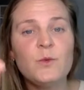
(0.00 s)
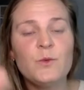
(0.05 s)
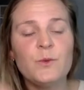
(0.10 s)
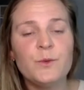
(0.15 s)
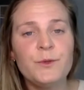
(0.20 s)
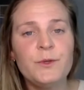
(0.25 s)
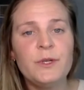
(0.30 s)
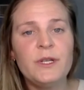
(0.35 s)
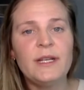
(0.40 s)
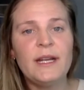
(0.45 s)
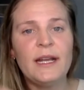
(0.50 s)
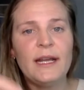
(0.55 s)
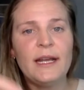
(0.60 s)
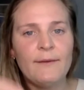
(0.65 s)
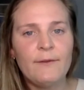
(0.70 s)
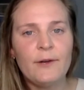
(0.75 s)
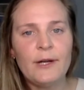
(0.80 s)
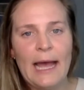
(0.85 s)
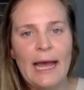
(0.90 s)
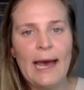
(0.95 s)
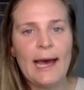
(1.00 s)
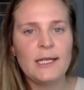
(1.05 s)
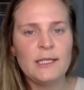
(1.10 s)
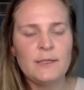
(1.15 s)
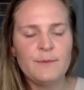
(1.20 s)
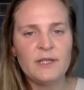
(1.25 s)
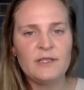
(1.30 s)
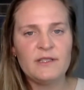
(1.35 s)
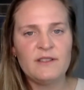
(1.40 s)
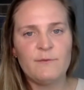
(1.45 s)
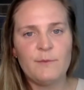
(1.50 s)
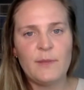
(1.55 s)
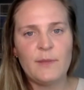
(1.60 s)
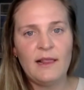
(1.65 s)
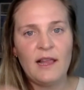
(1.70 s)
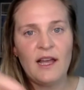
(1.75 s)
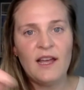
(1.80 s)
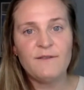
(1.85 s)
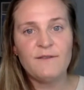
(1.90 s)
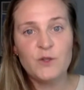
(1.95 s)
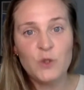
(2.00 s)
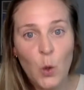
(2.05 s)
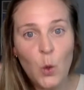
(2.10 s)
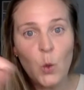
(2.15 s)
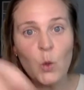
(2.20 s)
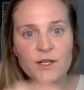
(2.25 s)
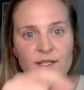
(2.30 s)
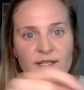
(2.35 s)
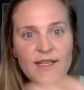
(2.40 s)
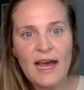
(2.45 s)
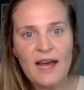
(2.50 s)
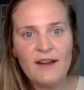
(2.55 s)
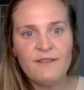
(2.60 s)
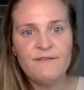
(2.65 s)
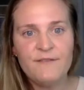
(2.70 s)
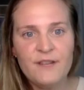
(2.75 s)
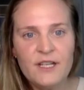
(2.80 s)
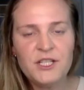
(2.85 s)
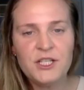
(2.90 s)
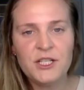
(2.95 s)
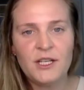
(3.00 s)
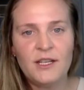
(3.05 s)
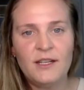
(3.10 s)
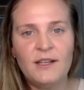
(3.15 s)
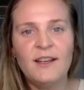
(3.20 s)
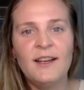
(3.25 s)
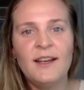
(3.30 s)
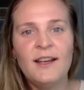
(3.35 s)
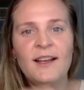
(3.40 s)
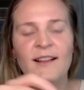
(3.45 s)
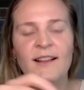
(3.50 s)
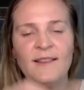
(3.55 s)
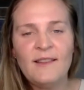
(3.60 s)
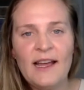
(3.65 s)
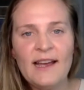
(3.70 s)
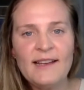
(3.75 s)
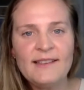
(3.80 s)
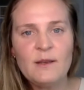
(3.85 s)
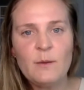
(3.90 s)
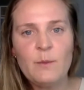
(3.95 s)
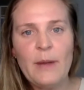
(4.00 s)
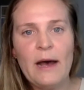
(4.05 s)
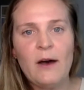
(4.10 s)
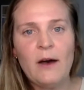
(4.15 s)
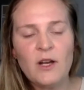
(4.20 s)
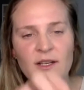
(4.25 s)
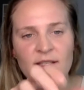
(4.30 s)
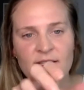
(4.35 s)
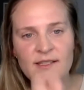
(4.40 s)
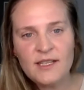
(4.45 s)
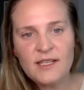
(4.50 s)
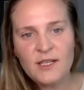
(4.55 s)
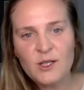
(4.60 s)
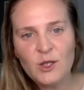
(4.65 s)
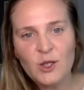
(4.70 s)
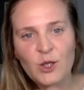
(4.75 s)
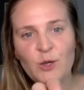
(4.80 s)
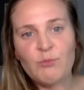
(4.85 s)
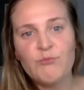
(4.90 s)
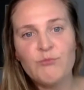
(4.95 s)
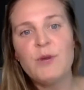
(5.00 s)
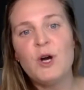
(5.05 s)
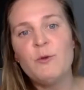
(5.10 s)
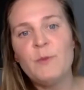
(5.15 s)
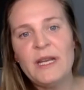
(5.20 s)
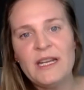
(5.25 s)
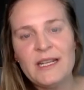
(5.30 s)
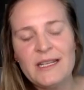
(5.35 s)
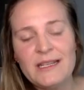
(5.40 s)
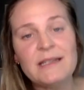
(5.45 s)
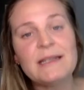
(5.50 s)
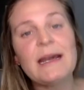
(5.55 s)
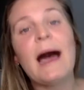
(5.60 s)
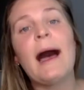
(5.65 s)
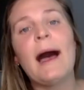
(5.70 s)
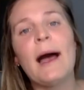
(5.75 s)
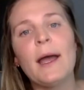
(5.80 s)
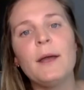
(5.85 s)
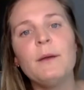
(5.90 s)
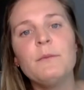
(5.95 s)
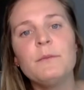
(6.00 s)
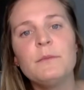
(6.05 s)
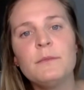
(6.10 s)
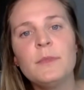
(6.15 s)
rooted every aspect of my life towards that vision, less about a singular moment in time.